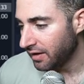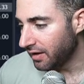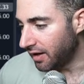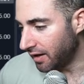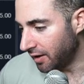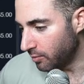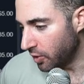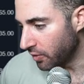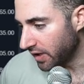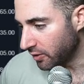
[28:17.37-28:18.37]

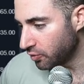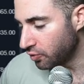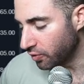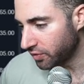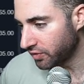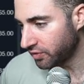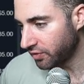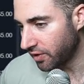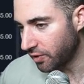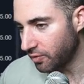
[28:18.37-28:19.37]
Okay, cool.
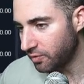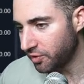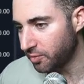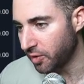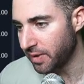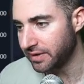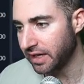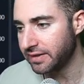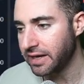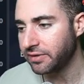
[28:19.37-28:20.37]
So we spoke about
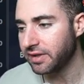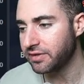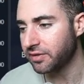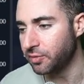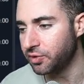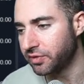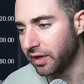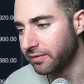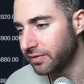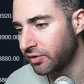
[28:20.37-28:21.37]
that. Now let's get to some new
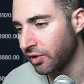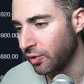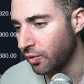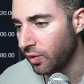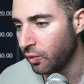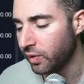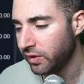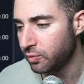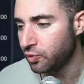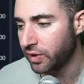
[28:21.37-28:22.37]
stuff. So
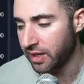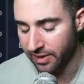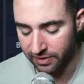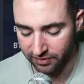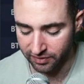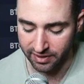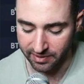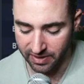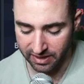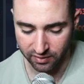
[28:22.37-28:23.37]
Willy Woo came out yesterday,
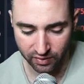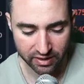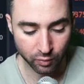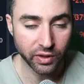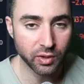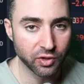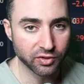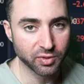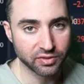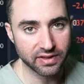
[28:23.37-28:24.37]
and Willy Woo is a
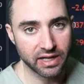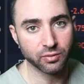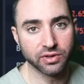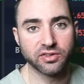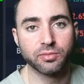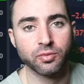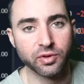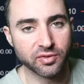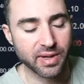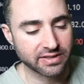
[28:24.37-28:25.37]
person I really
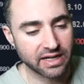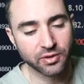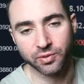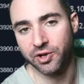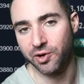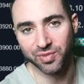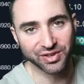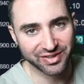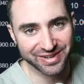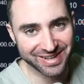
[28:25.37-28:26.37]
respect. I don't know him
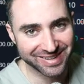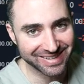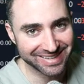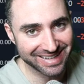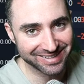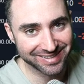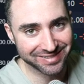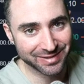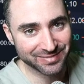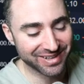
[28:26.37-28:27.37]
personally or anything like that. It sounds
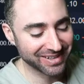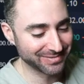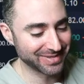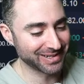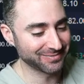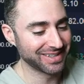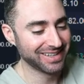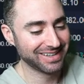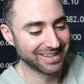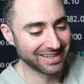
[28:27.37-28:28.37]
like I'm talking about him
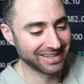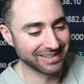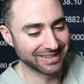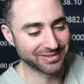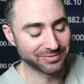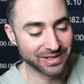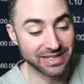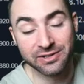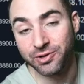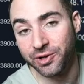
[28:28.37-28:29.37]
as a friend.
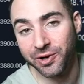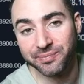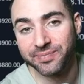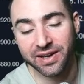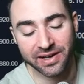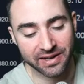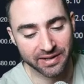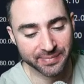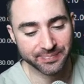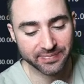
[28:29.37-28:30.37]
I don't know
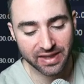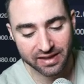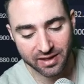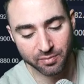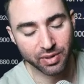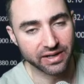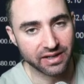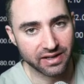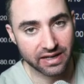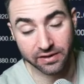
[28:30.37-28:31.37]
him, but
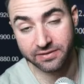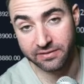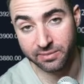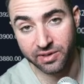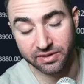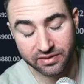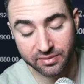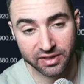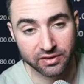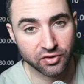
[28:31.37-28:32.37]
I'd love to have him on. He
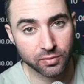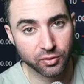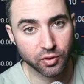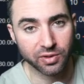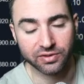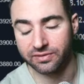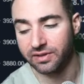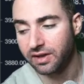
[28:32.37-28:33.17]
seems like a super cool person.